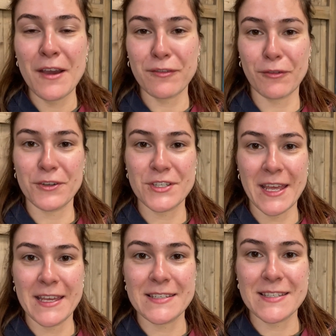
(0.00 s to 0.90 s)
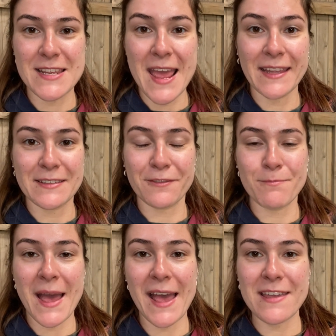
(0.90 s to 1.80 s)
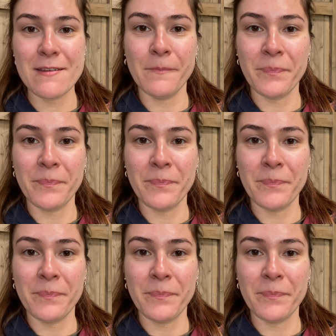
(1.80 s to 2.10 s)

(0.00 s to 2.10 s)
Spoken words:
For us, it's the end of May,